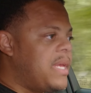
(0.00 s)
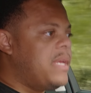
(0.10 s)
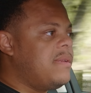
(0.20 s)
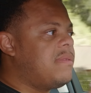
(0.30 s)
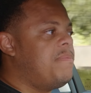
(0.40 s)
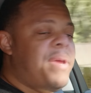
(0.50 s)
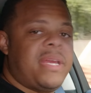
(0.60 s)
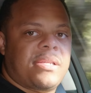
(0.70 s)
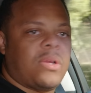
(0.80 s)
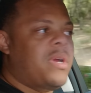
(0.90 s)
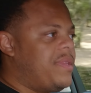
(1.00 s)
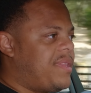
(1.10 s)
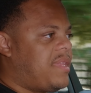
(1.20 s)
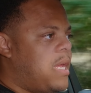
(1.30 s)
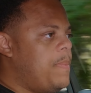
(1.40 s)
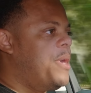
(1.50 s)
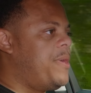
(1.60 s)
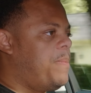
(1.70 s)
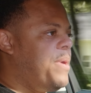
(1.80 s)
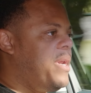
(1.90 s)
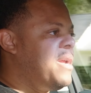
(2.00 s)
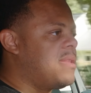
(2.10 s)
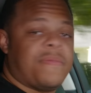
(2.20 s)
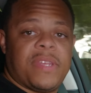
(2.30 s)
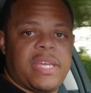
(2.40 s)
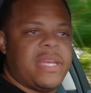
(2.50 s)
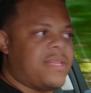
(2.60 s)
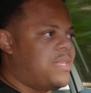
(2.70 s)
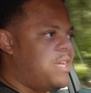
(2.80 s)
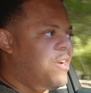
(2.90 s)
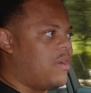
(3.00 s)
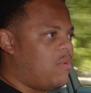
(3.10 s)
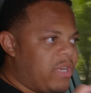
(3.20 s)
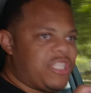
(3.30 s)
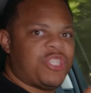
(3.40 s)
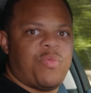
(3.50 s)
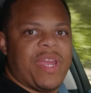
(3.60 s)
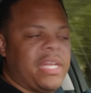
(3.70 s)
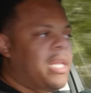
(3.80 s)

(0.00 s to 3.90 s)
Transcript: is based on the same underpinnings of the Kia Stinger, which we